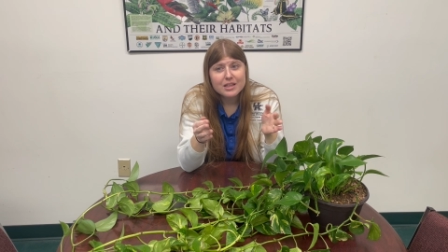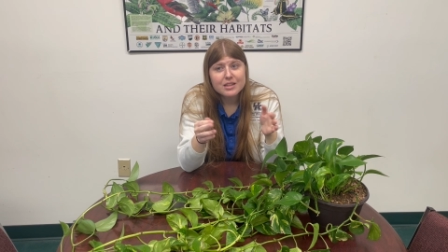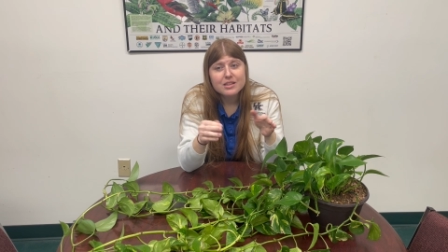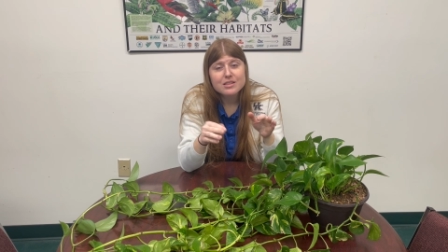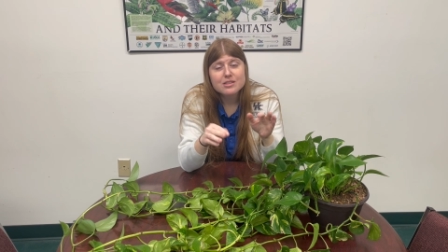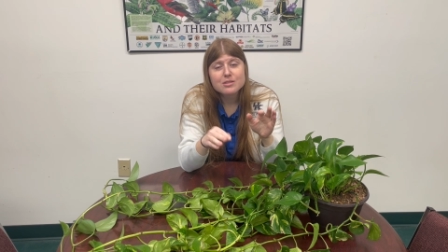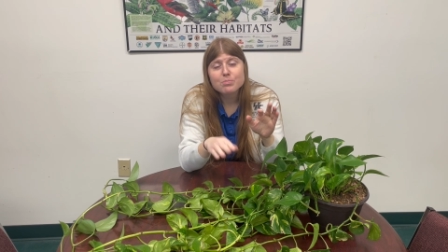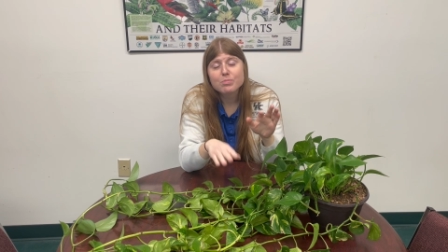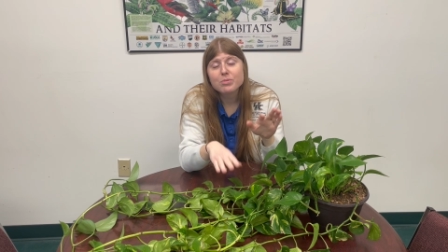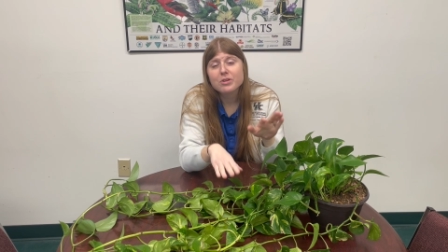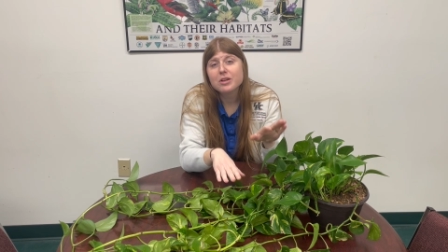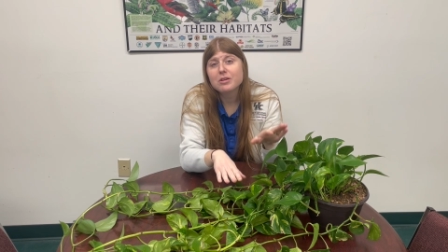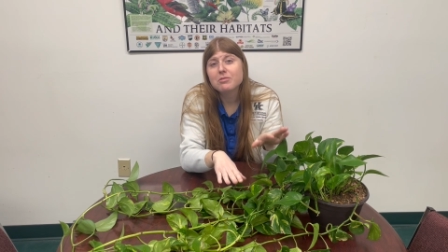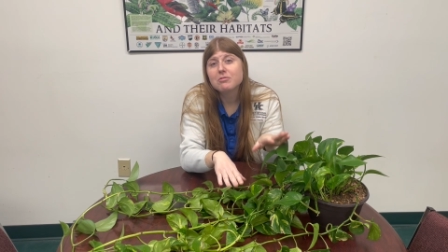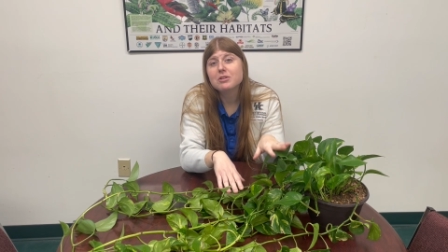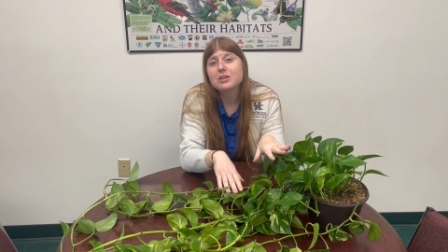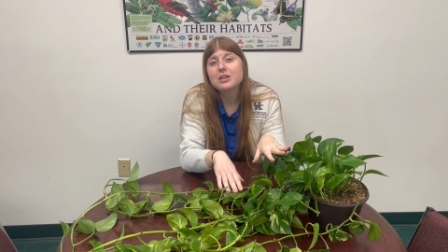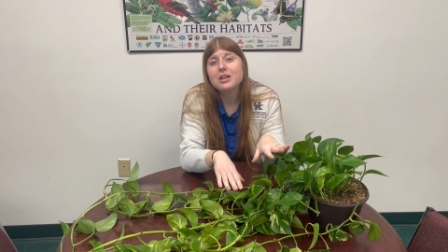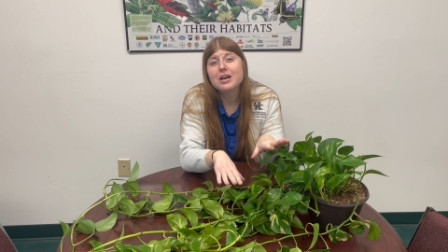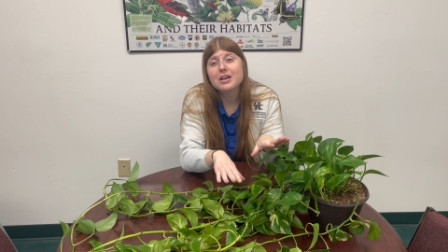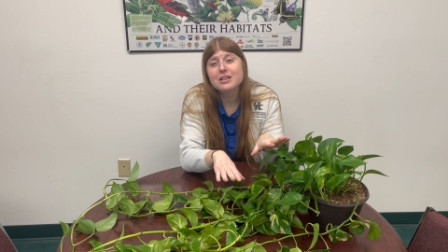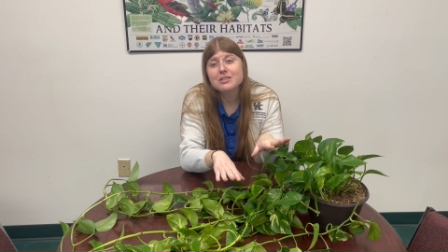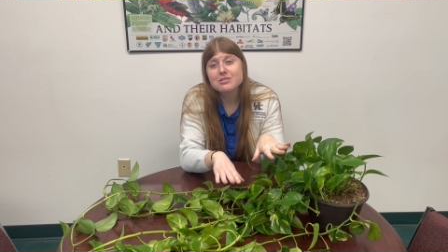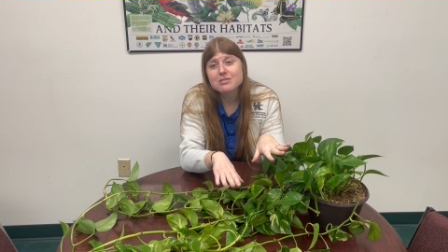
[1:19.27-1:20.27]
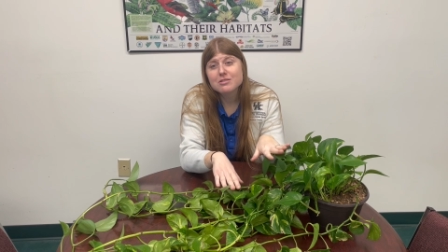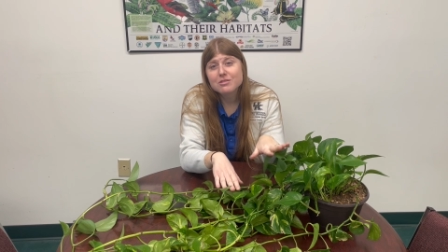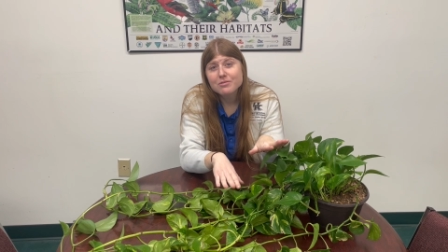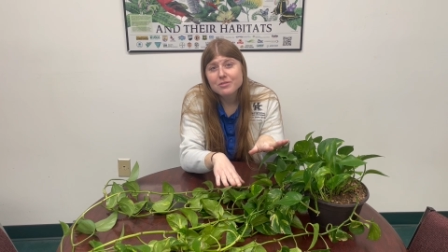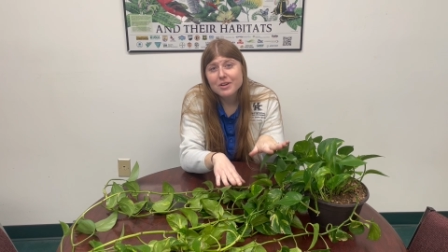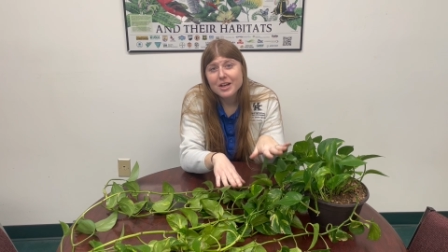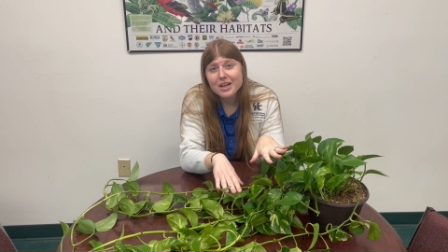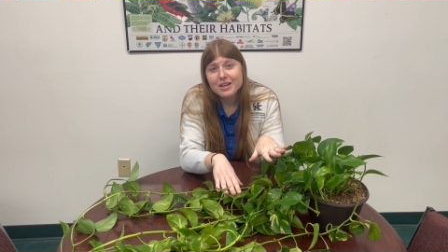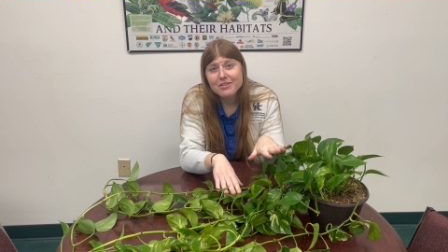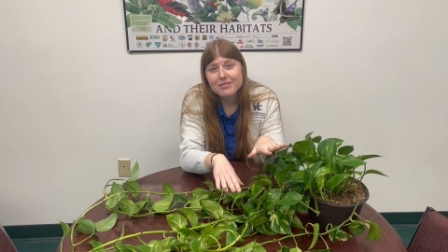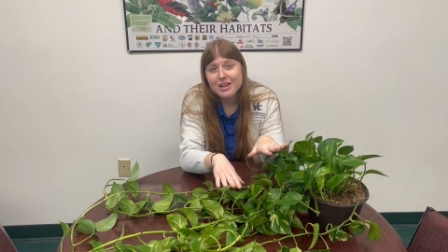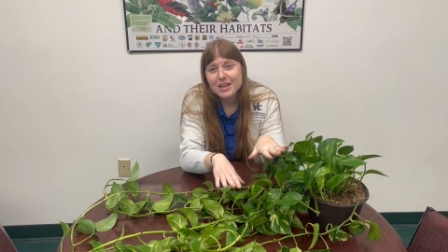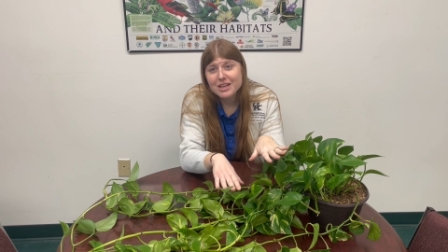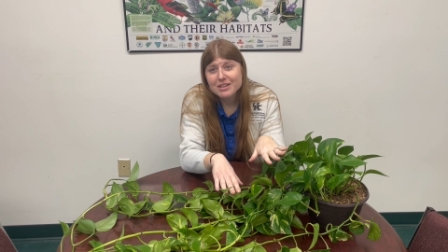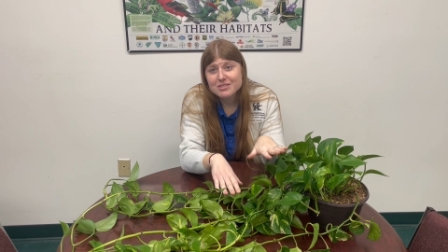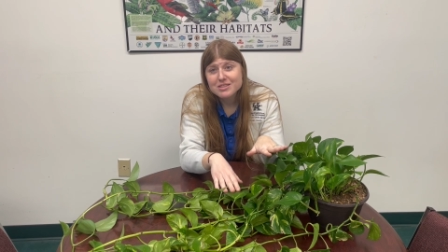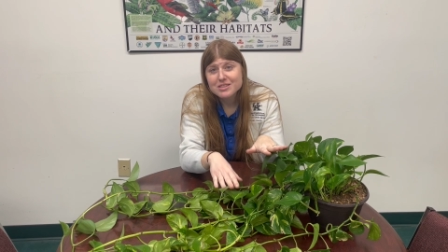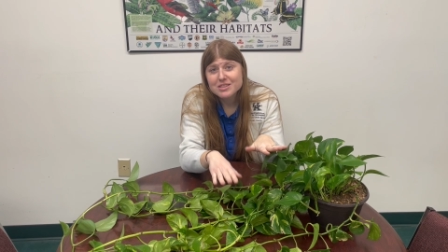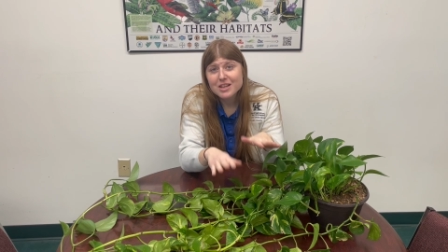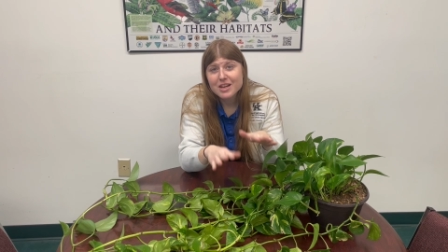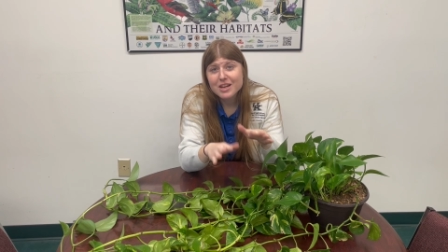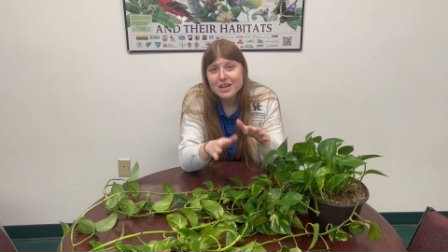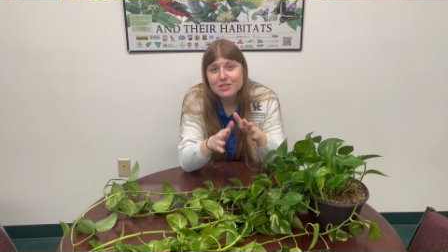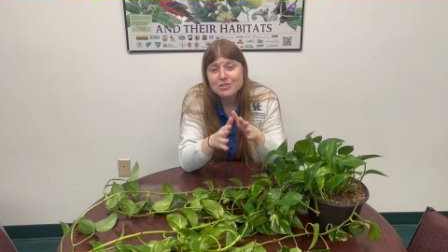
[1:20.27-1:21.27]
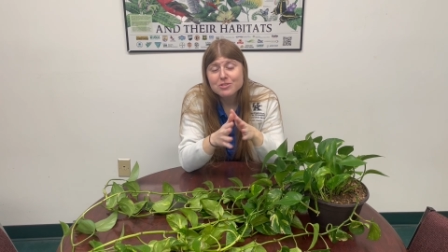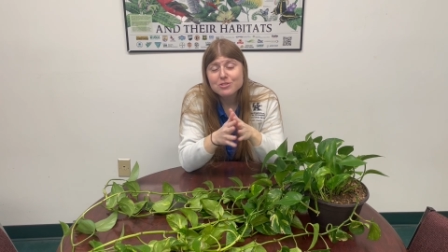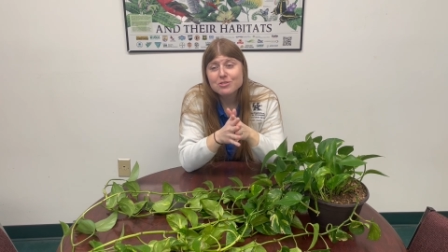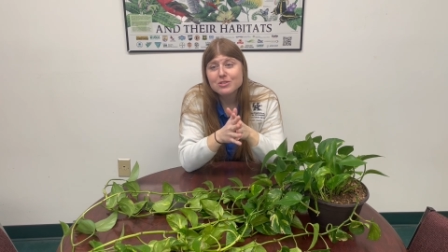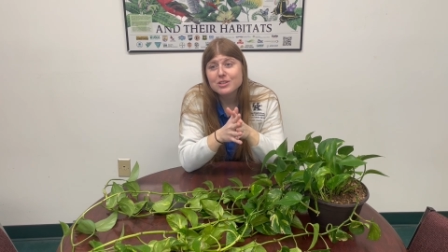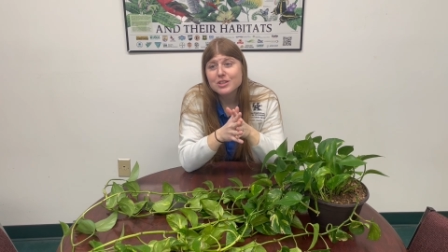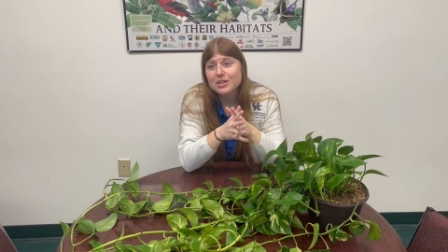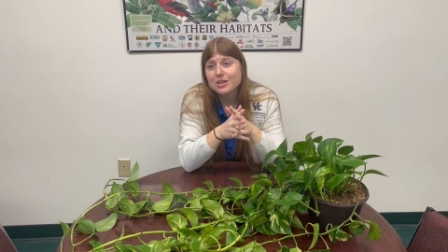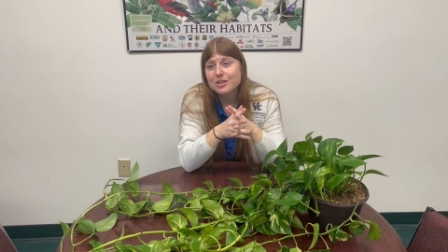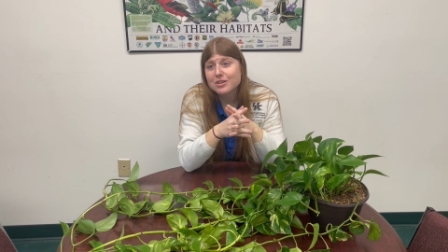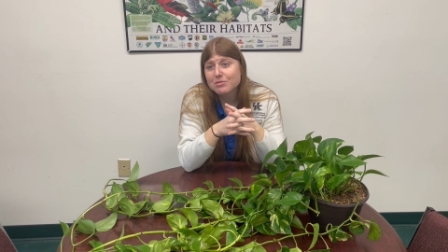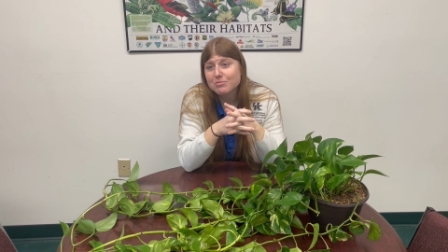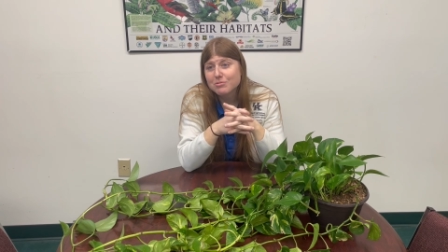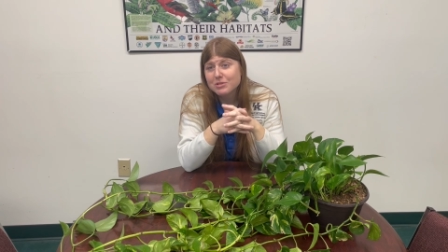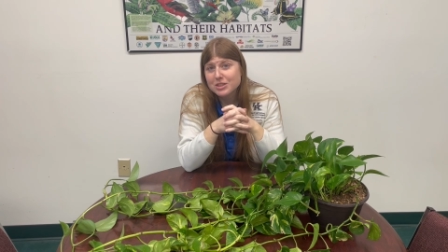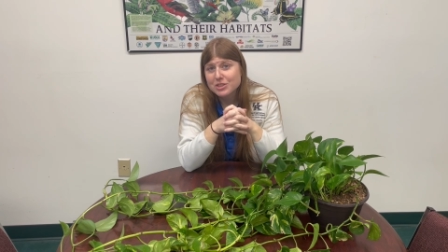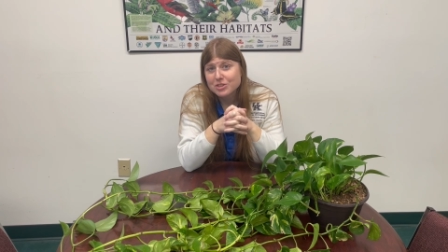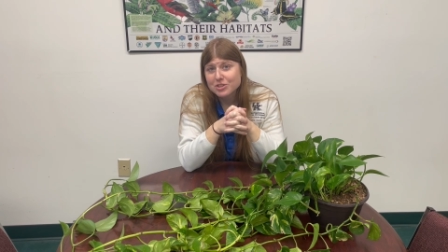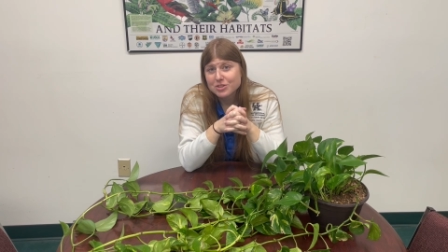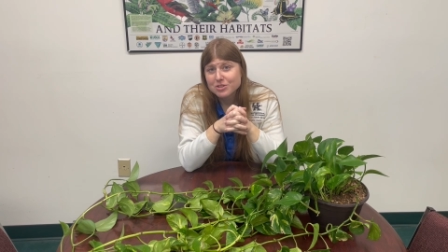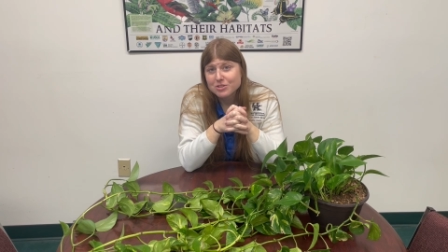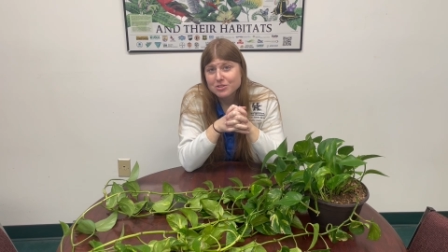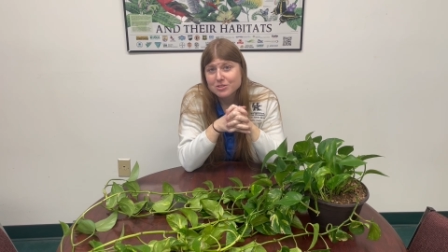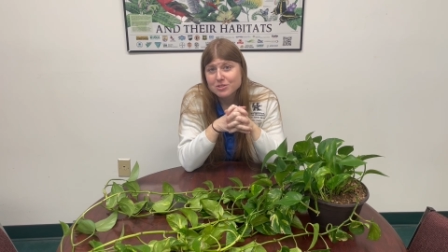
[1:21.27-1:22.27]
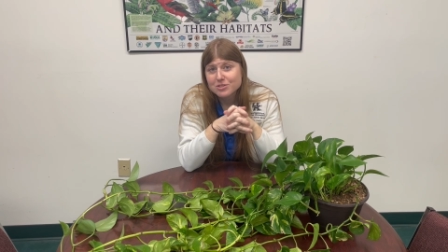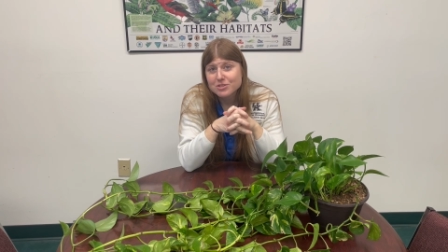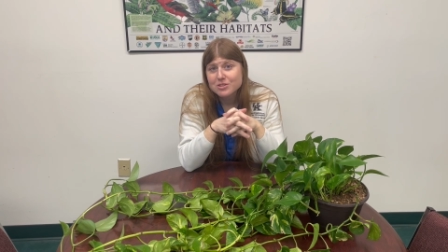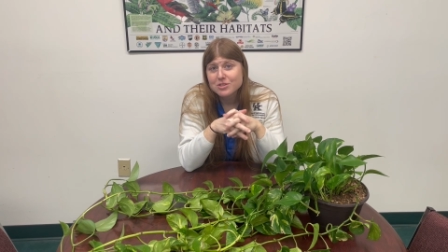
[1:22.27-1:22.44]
This plant would not survive outside during our winters,